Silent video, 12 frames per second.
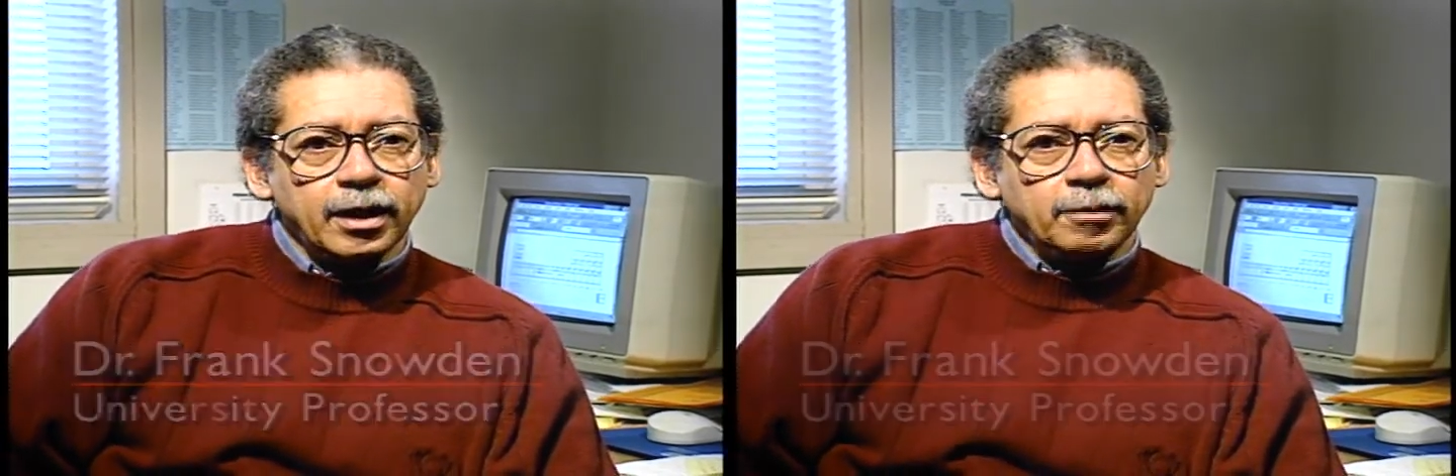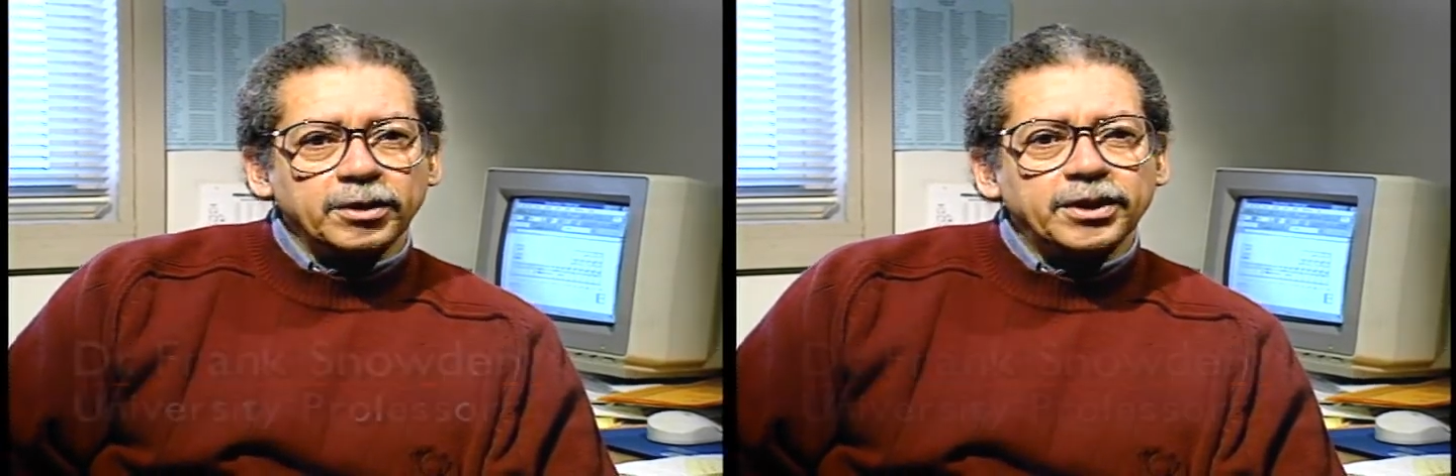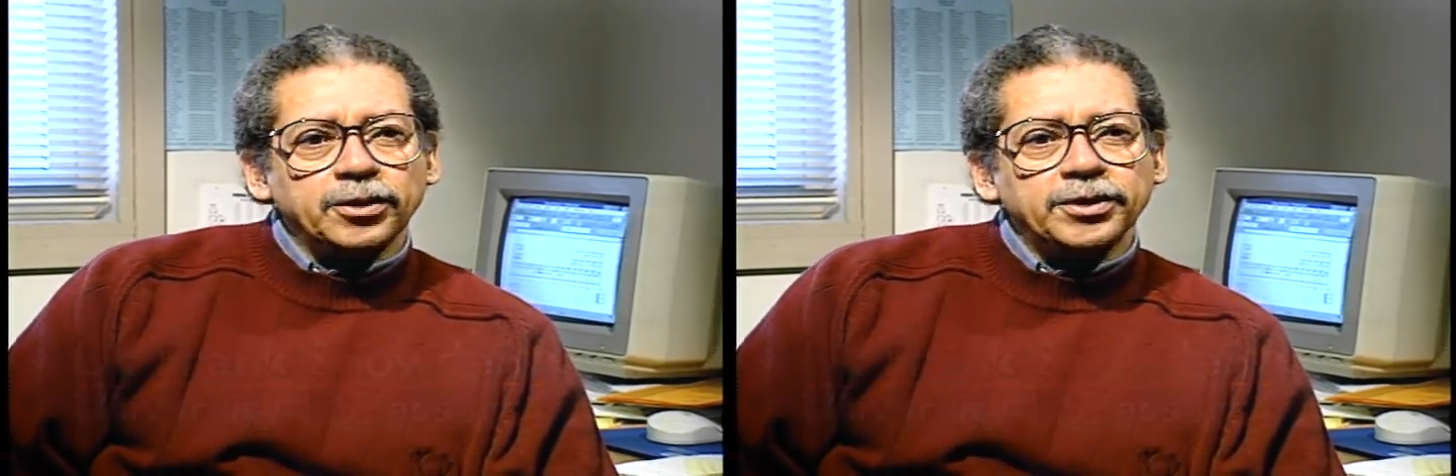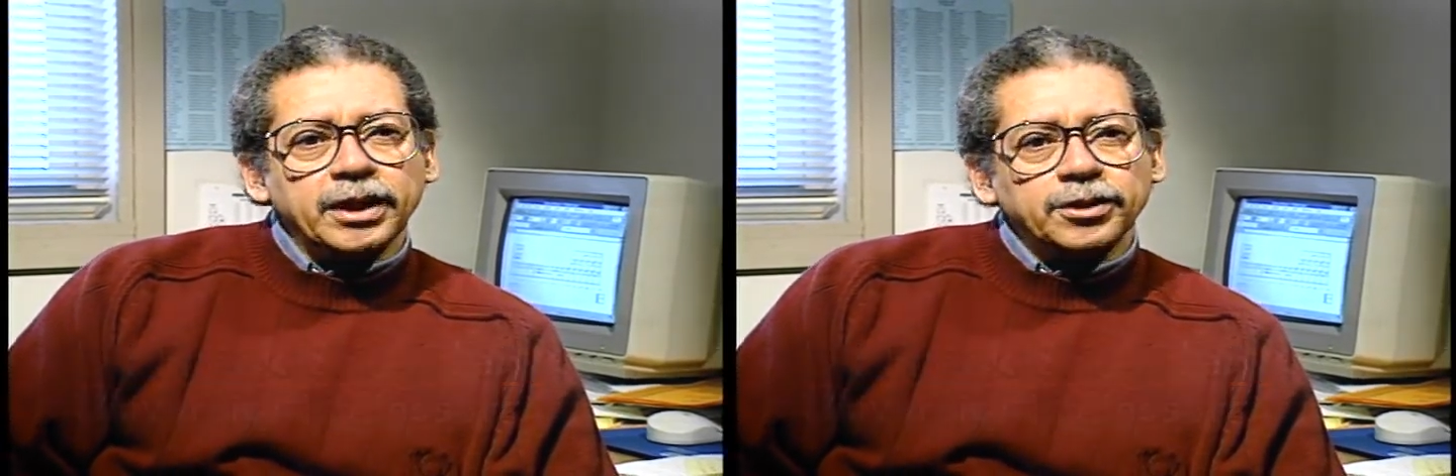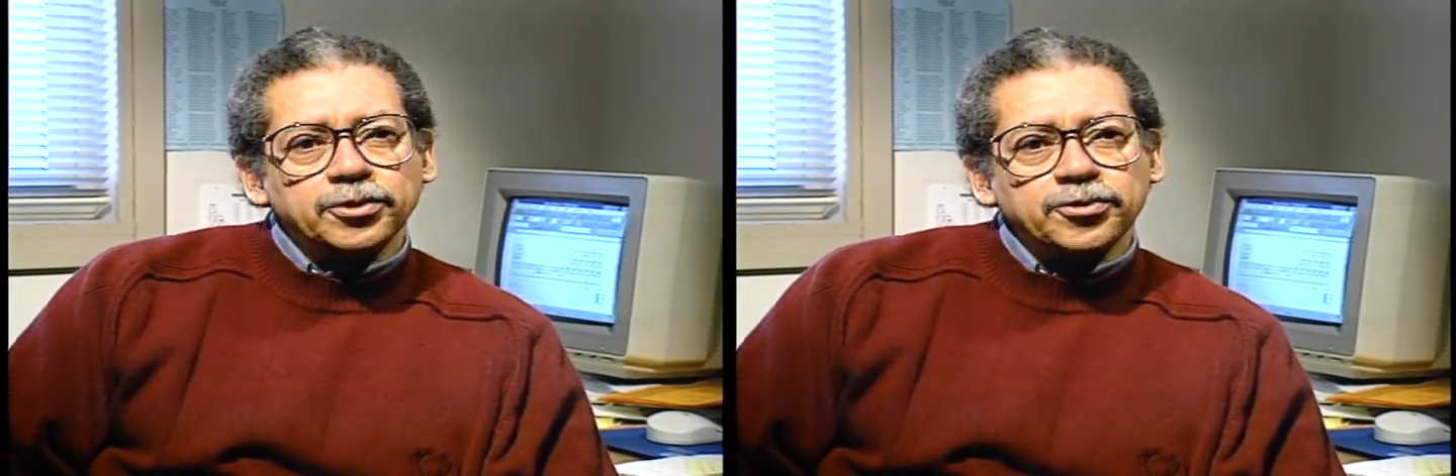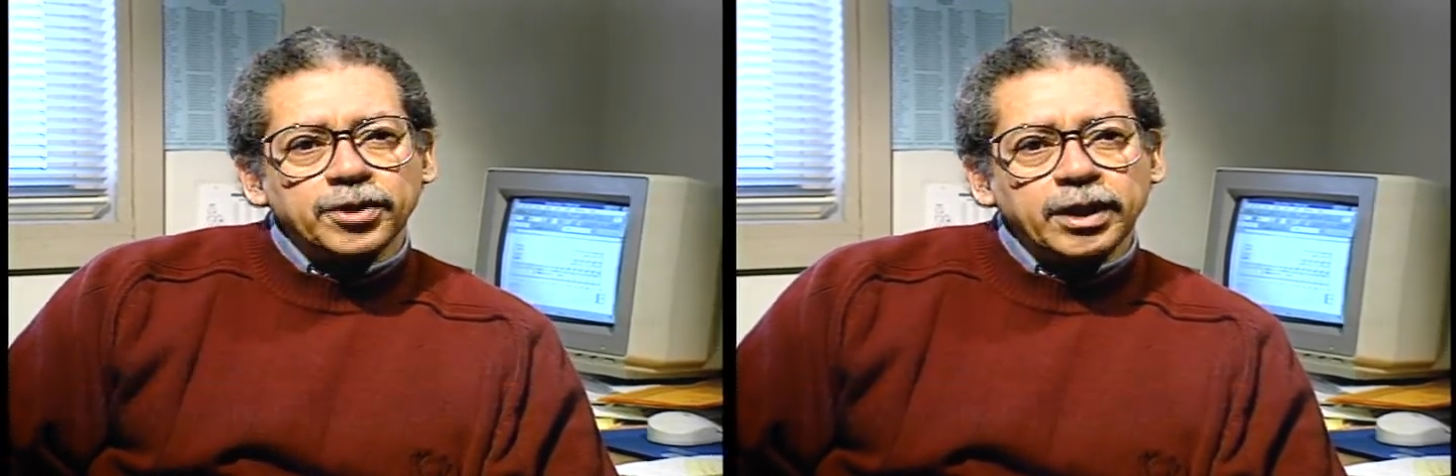But they'll take
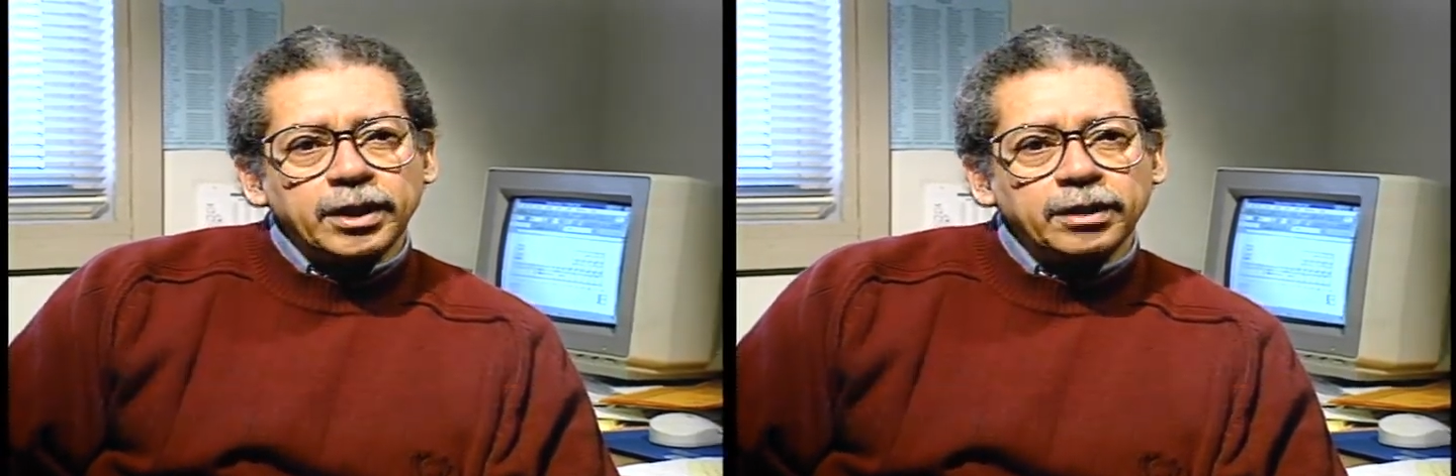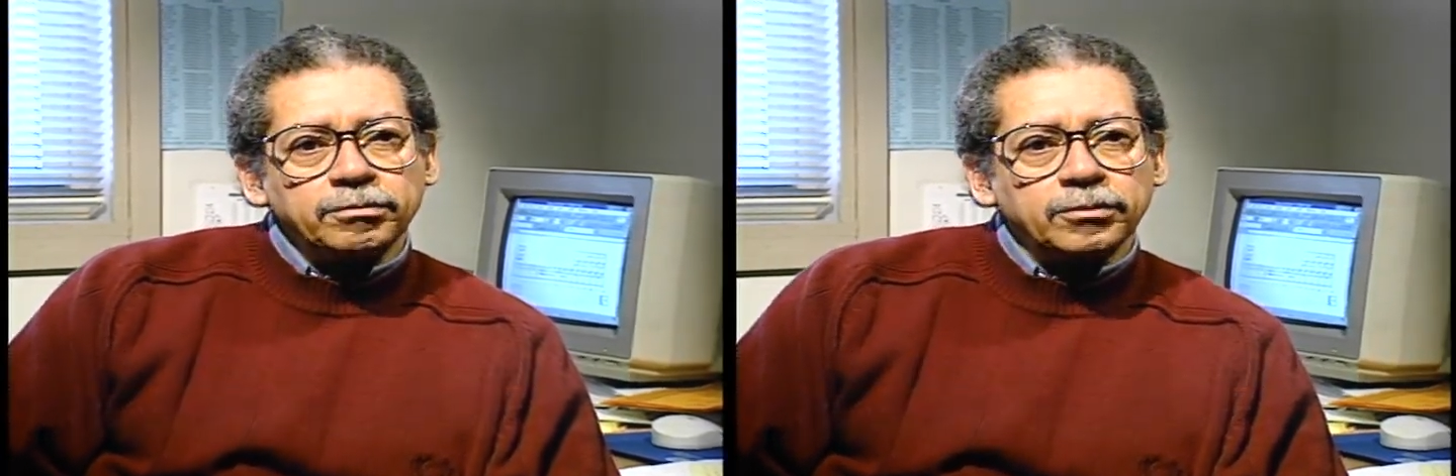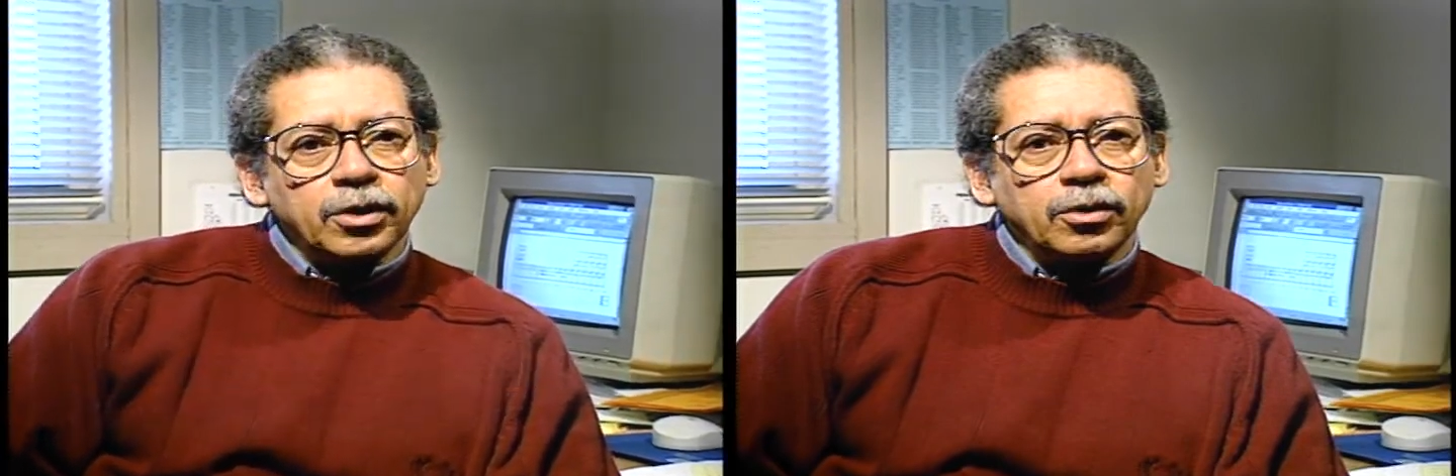the train